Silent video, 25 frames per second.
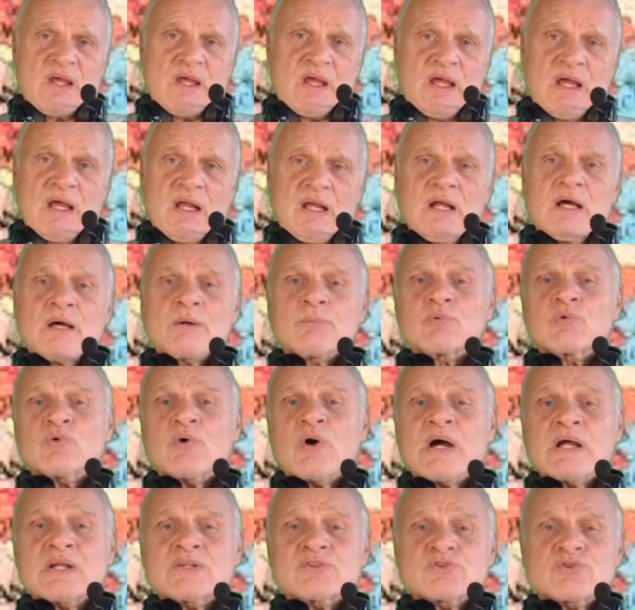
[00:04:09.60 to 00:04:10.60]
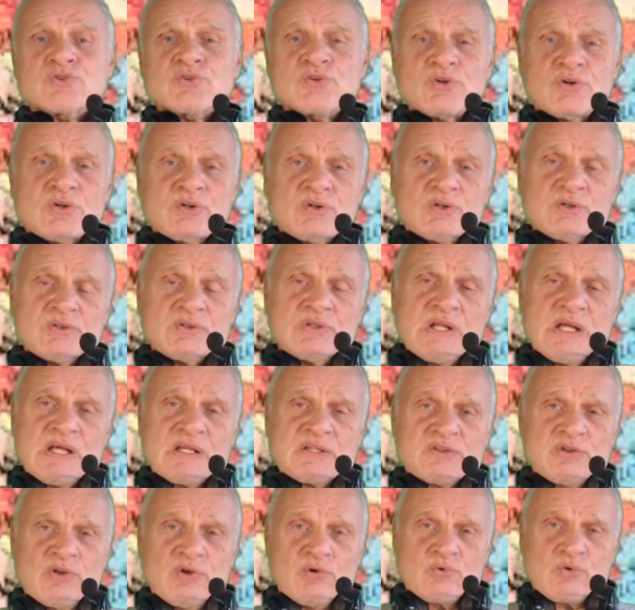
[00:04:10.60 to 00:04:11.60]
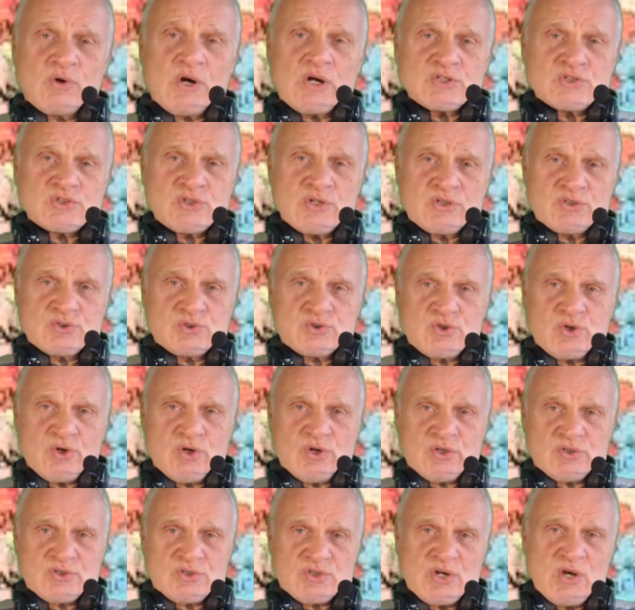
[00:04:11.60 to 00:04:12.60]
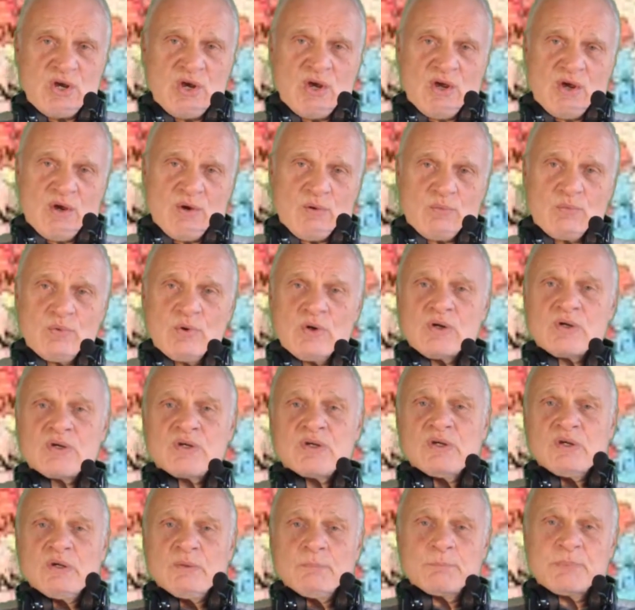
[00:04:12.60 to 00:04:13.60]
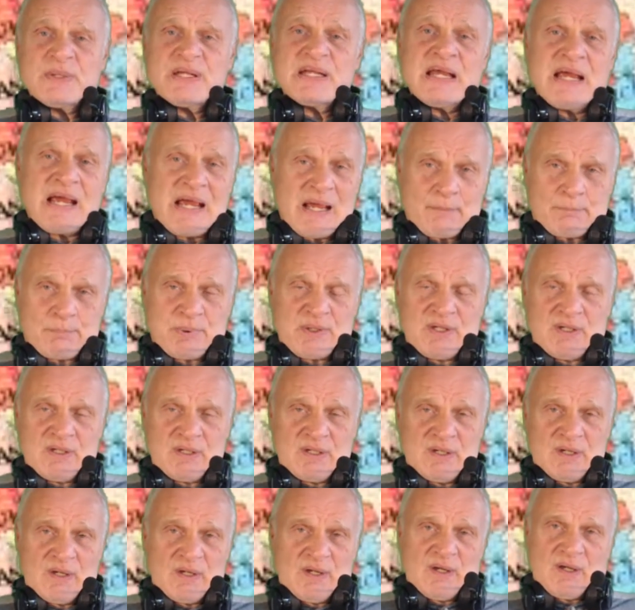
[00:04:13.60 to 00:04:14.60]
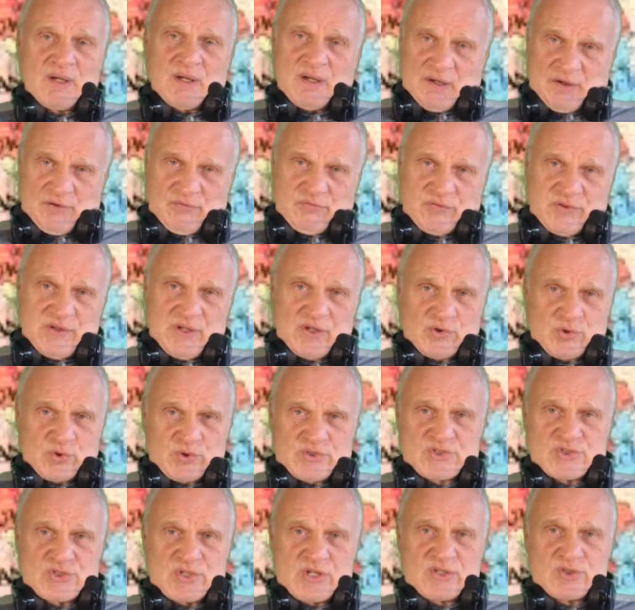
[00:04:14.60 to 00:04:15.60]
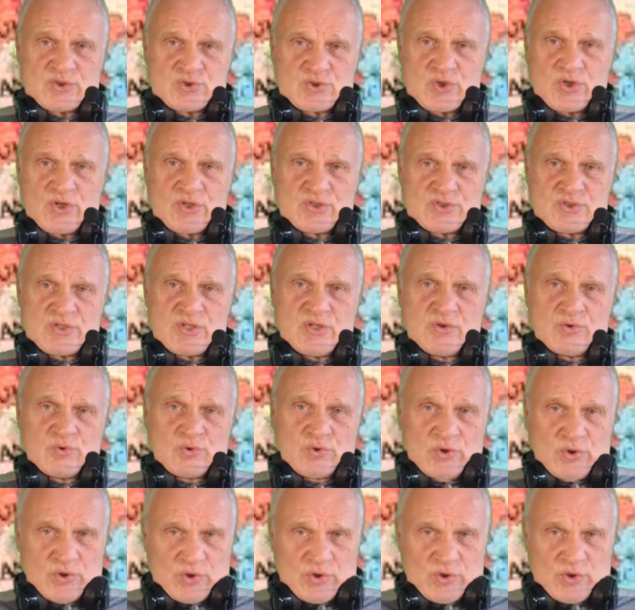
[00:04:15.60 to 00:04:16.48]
And I'm quite sure that the Russian Church would be happy if the Christian Church in